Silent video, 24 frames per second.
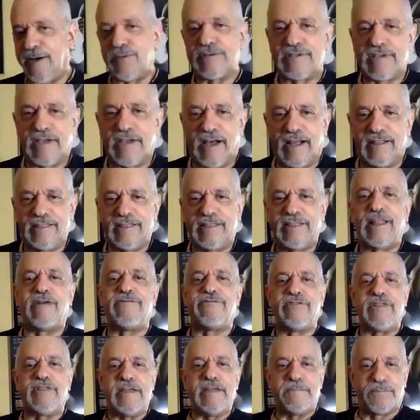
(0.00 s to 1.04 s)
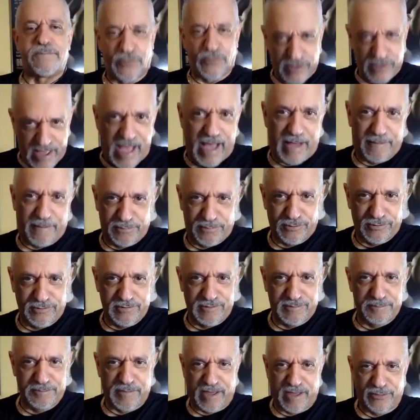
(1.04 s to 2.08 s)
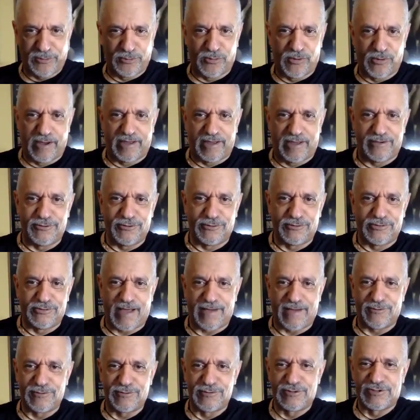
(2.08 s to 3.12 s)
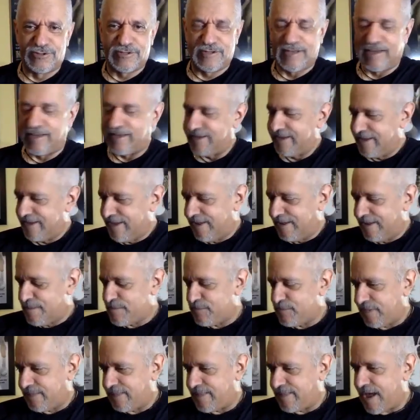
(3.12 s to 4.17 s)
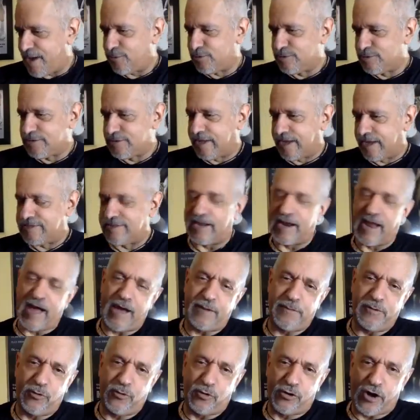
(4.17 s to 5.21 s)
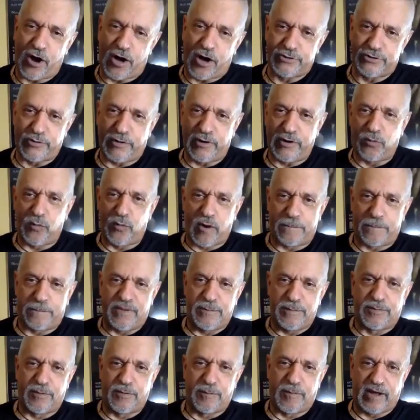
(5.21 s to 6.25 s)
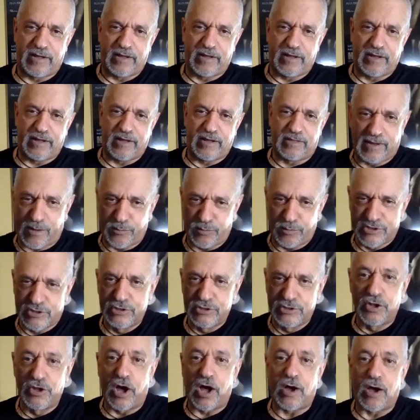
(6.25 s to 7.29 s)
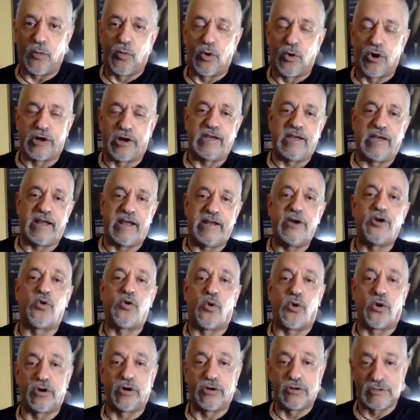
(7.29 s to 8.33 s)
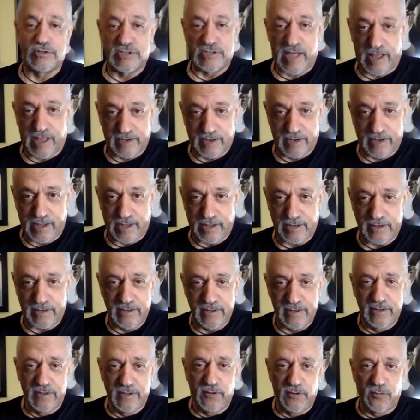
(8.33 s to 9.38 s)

That was a lovely preamble, by the way. That was nice. And I mean, contrary to what people might think, I was not working any corners that night